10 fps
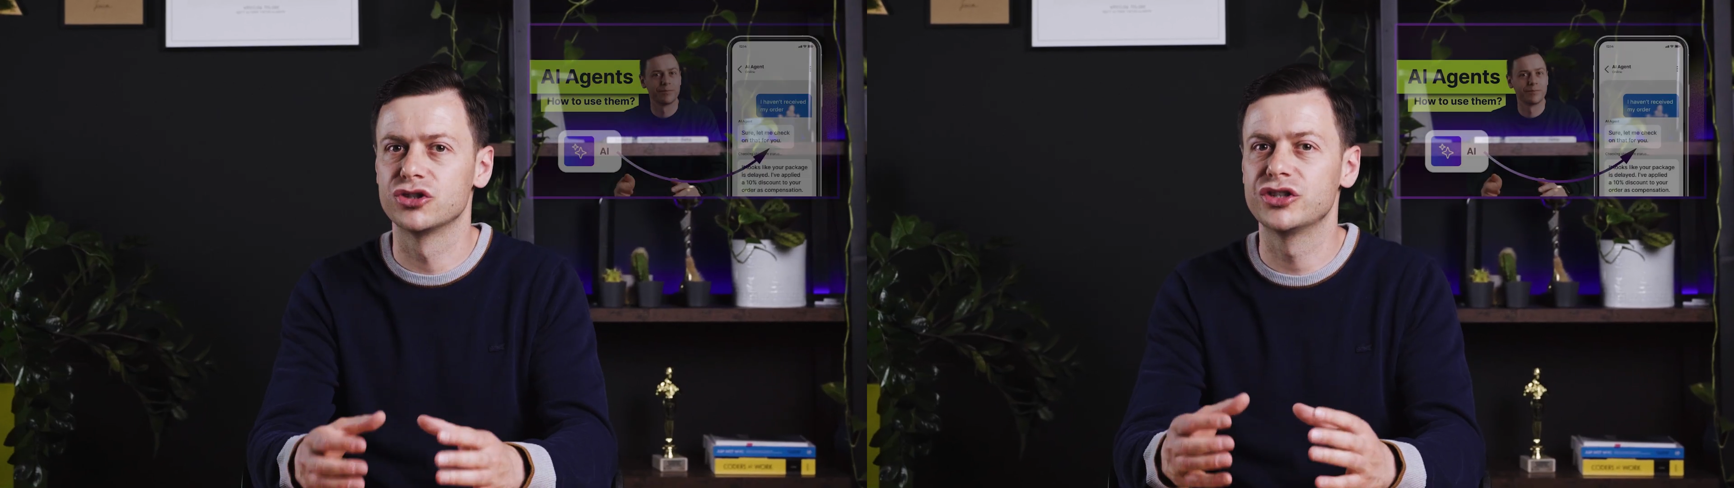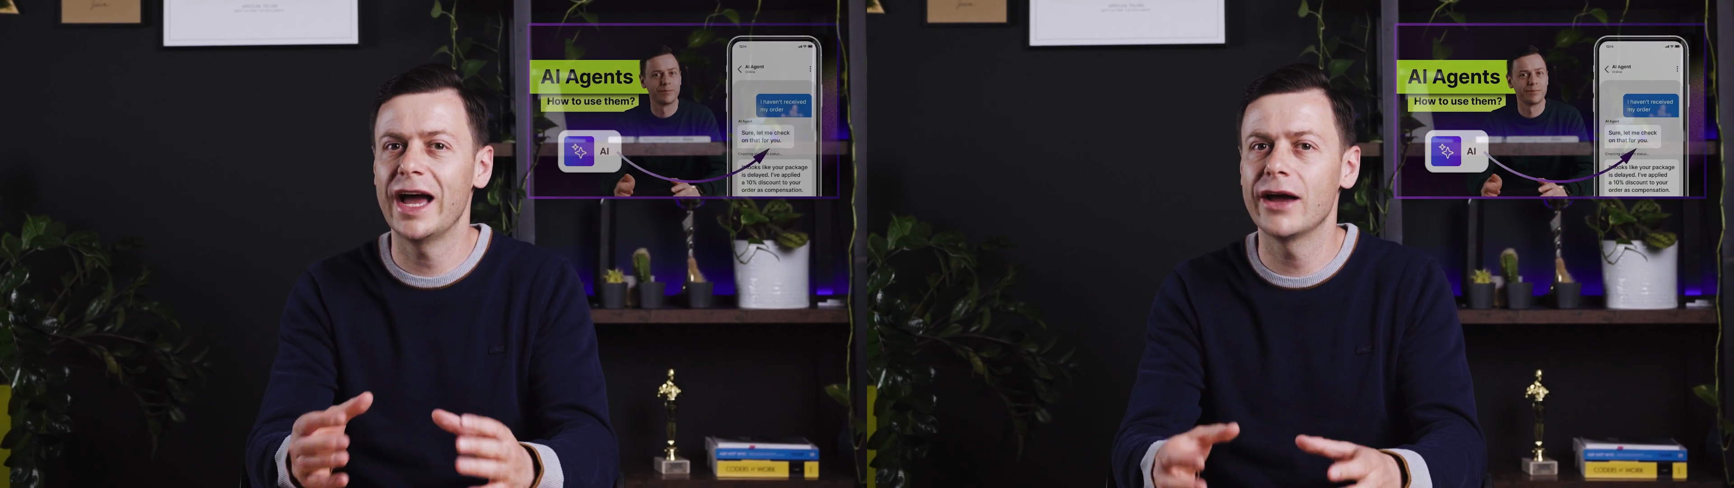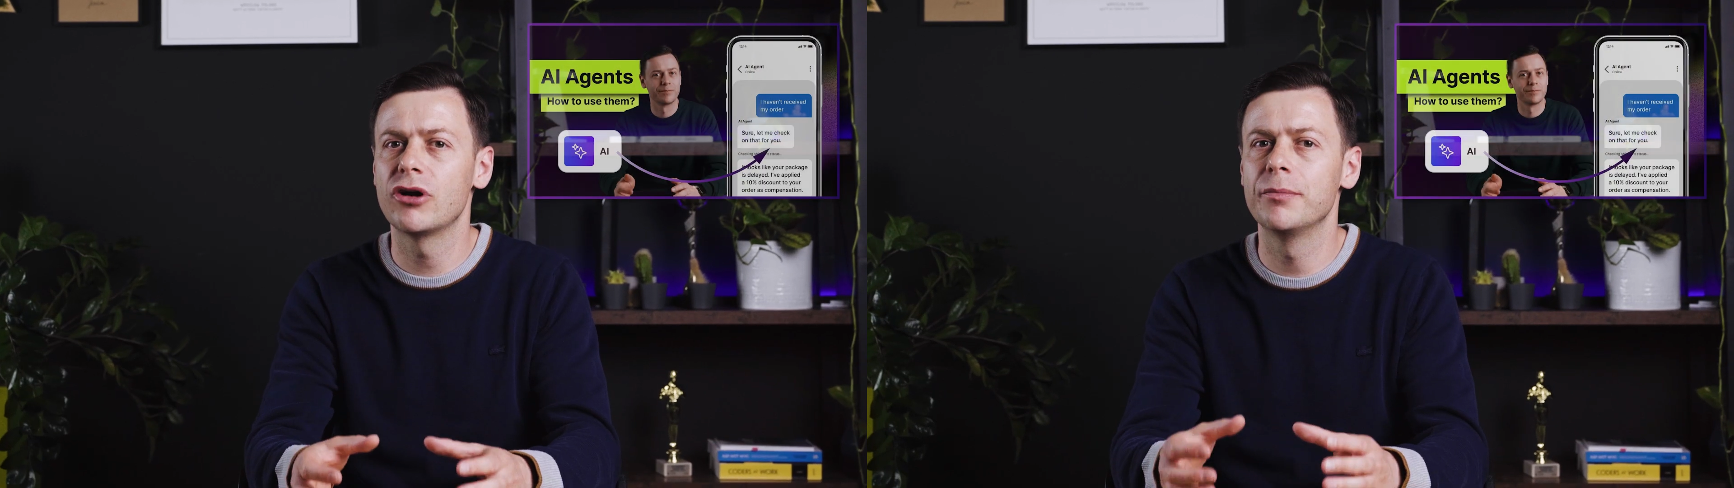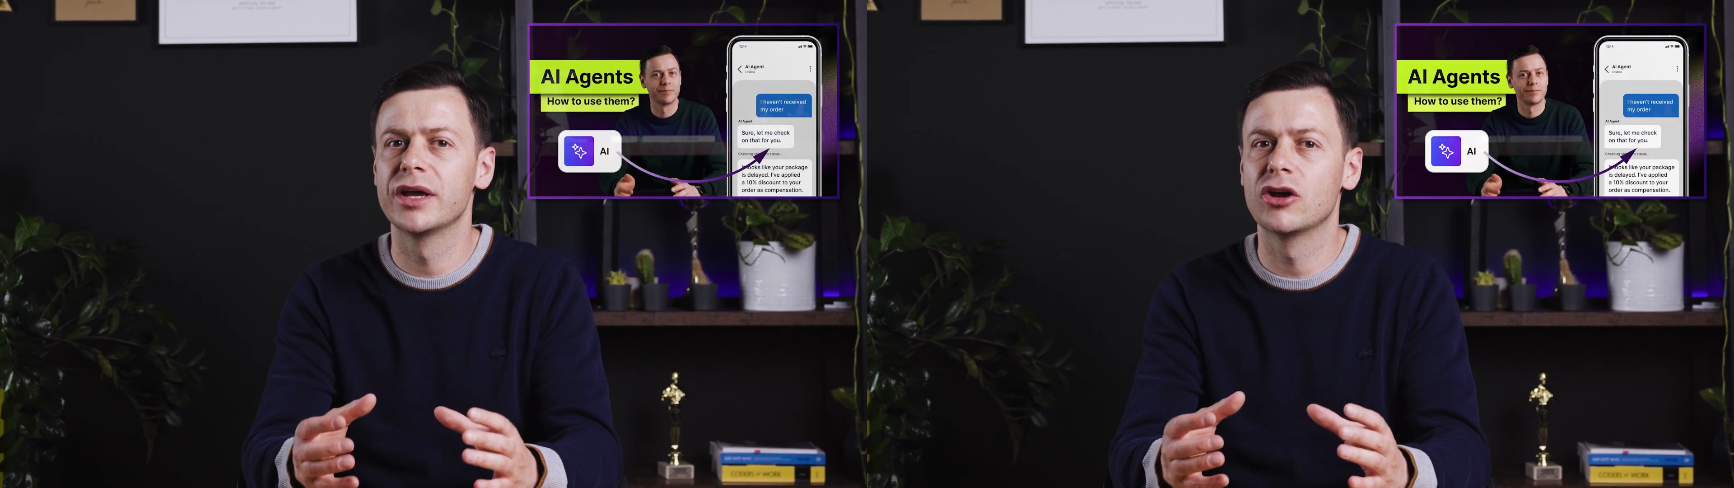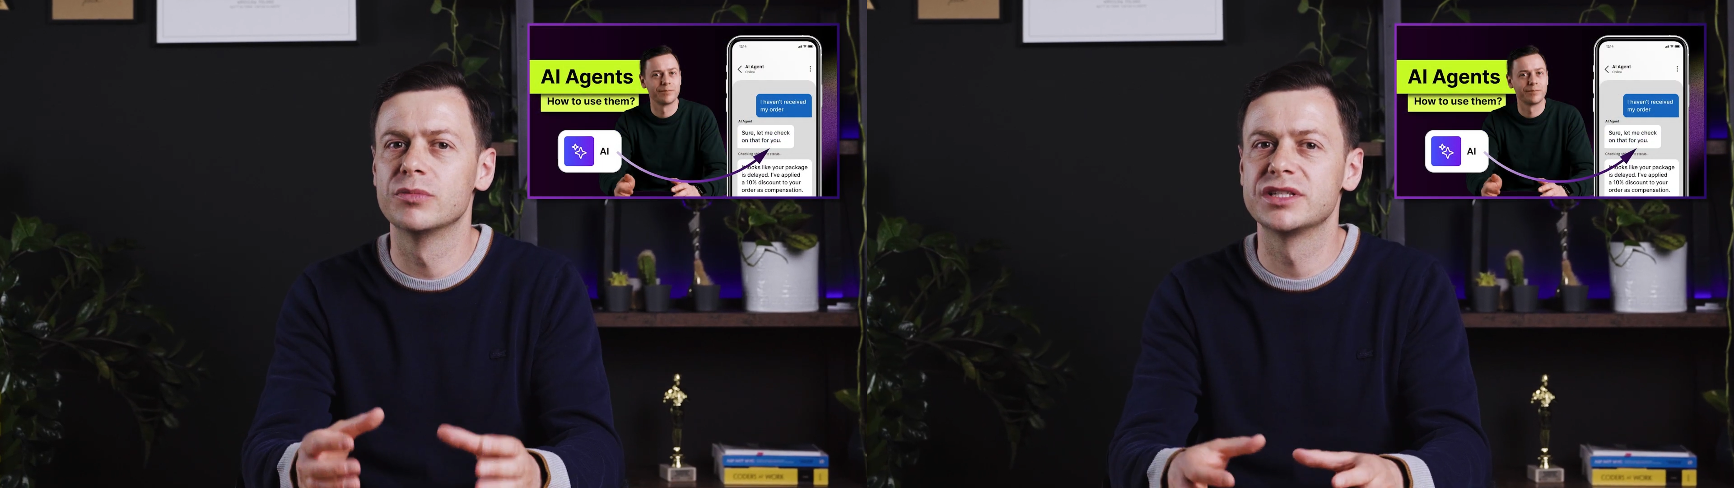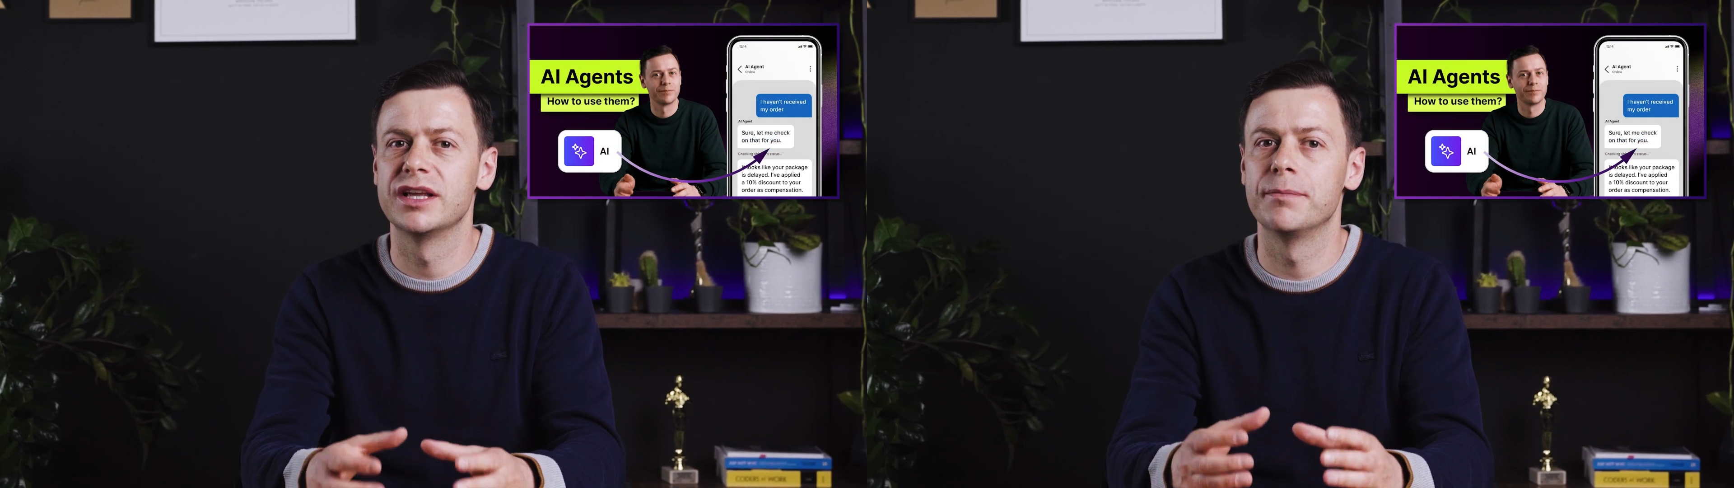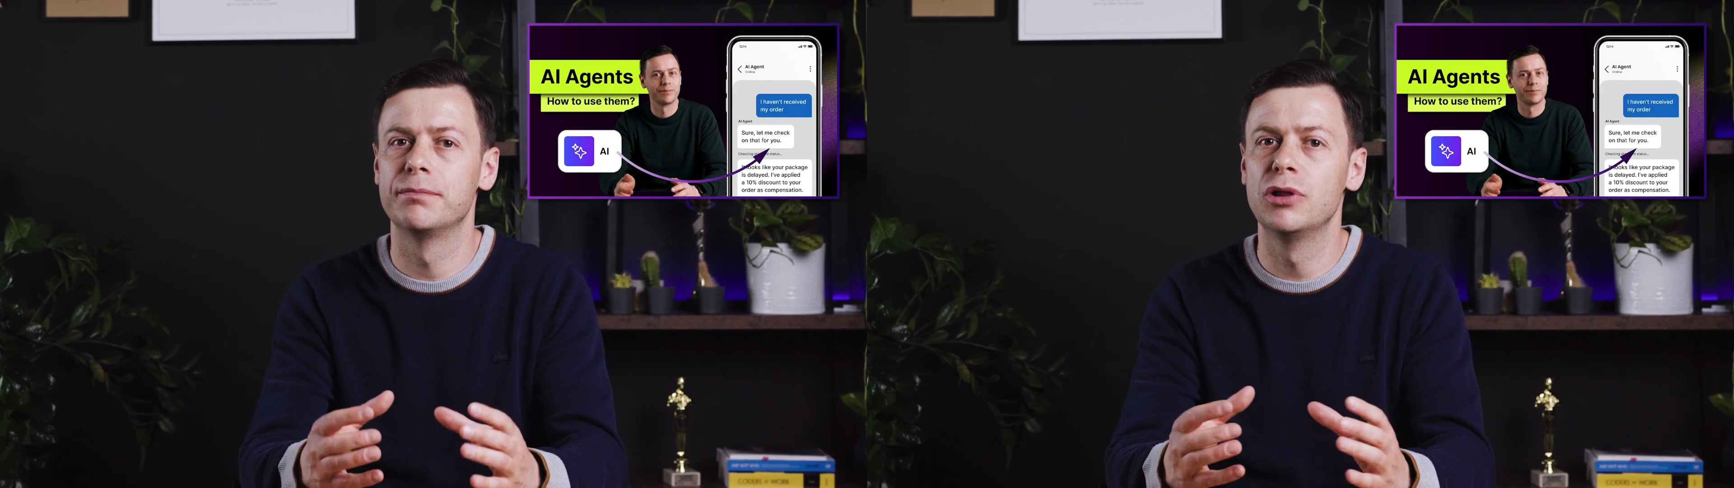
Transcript: diagram becomes the